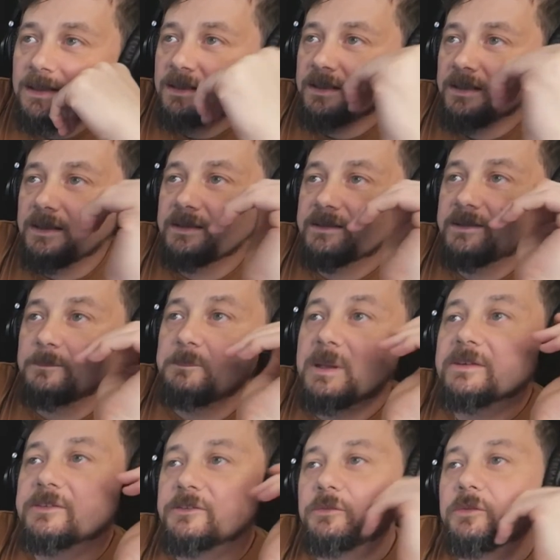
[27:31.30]
It's a
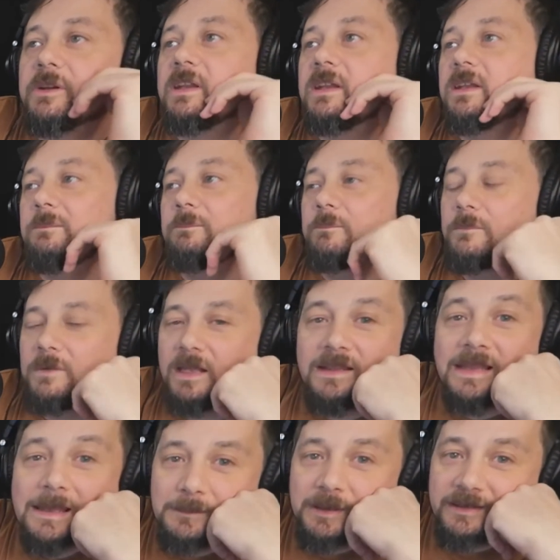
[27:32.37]
mystery, and
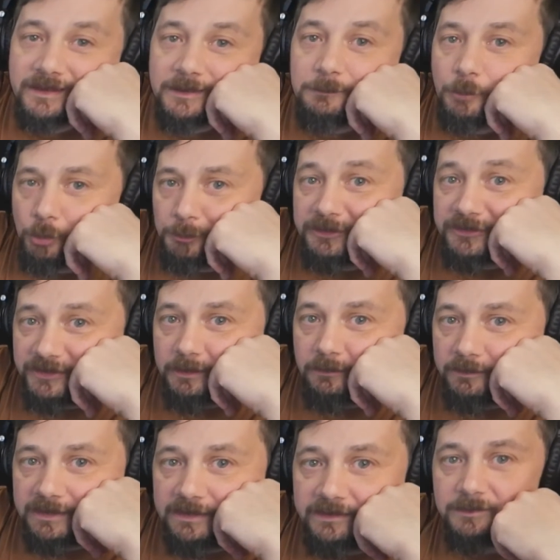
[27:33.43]
that makes it more
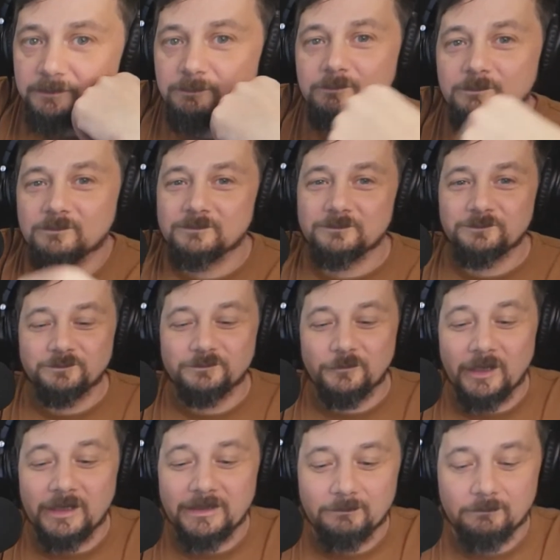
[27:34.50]
mysterious,
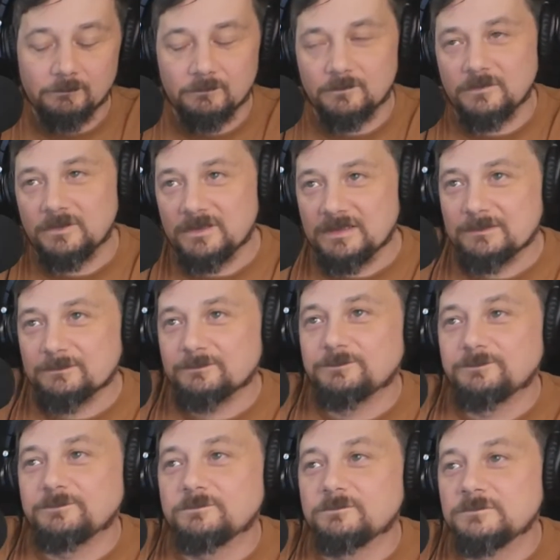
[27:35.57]
right?
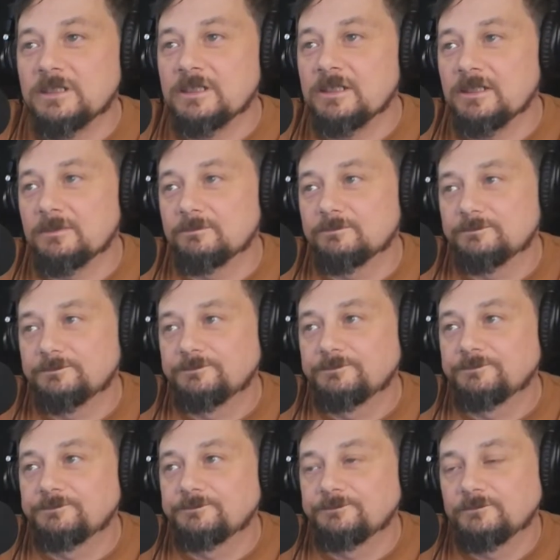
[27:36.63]

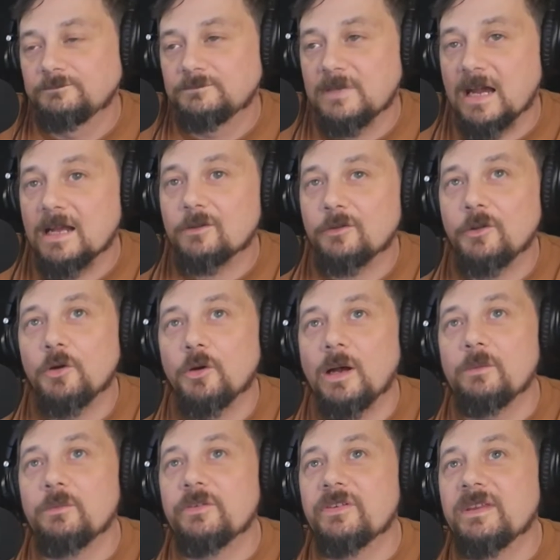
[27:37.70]
I don't know. I
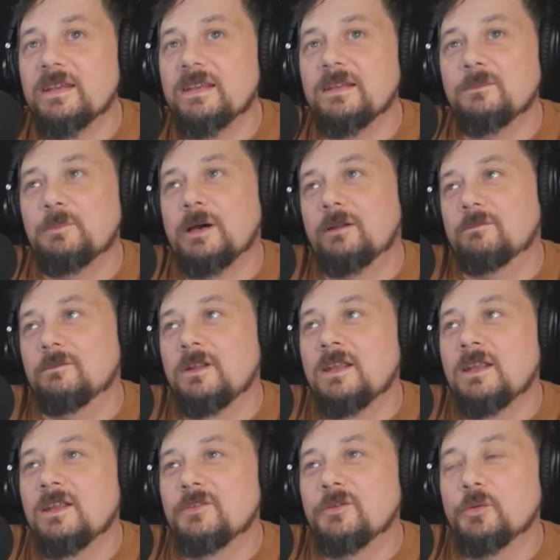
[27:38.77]
was thinking about
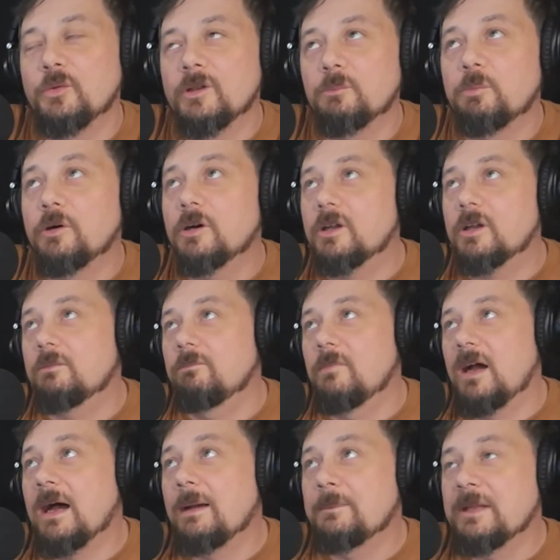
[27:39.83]
doing a book.
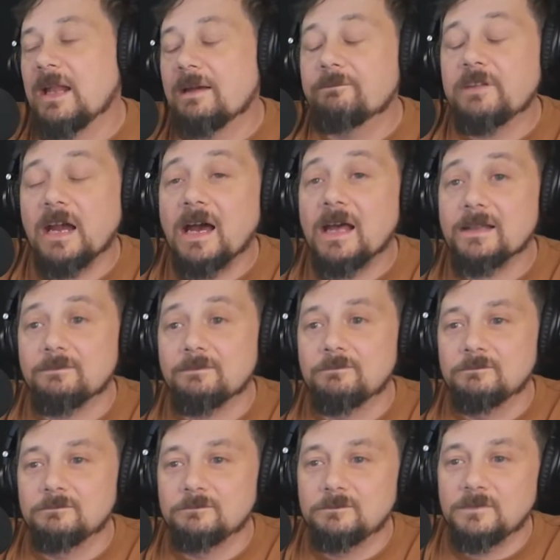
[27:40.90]
I mean, I've got
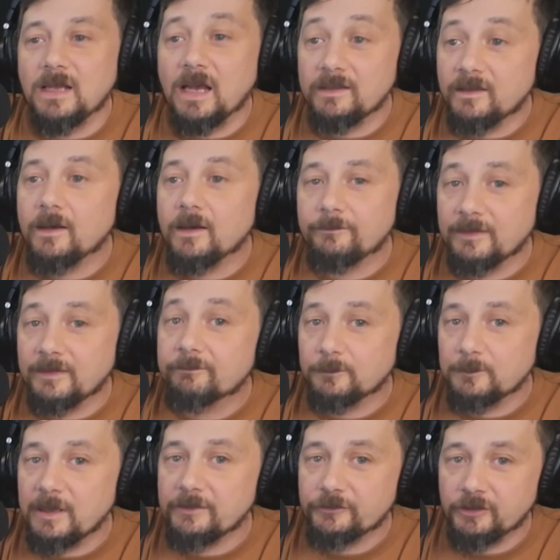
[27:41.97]
enough
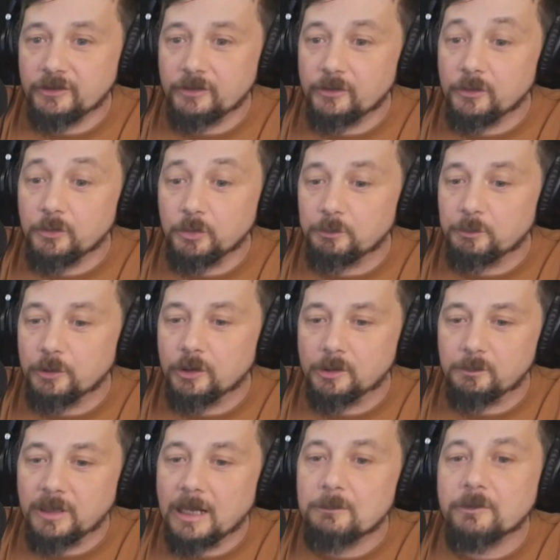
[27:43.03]
information to do a book,
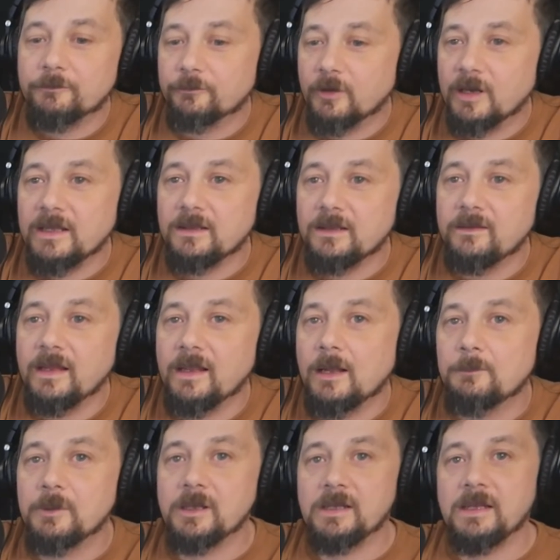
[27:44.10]
but I'm afraid that I'm
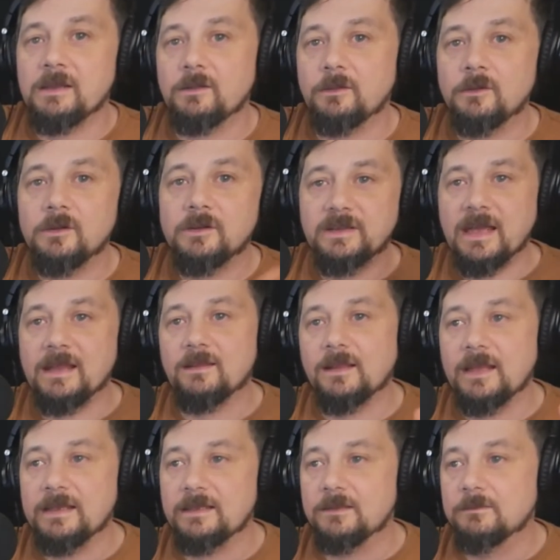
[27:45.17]
going to get looked at
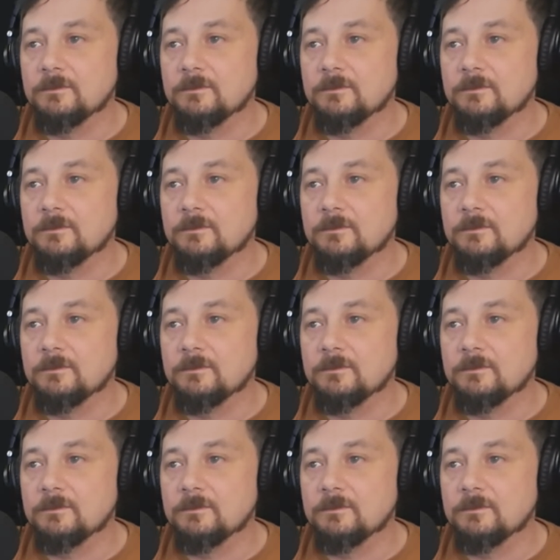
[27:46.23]
like